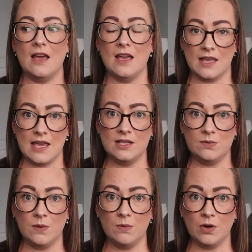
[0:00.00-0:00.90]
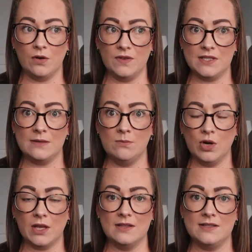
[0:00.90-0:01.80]
in case we were obviously
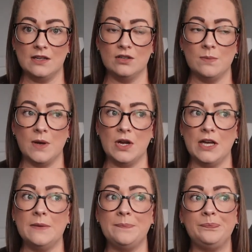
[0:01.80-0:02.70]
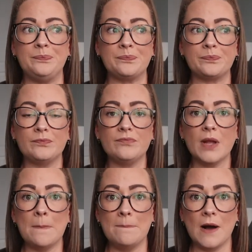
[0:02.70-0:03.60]
more concerned about it.
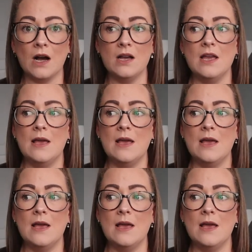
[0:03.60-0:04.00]
But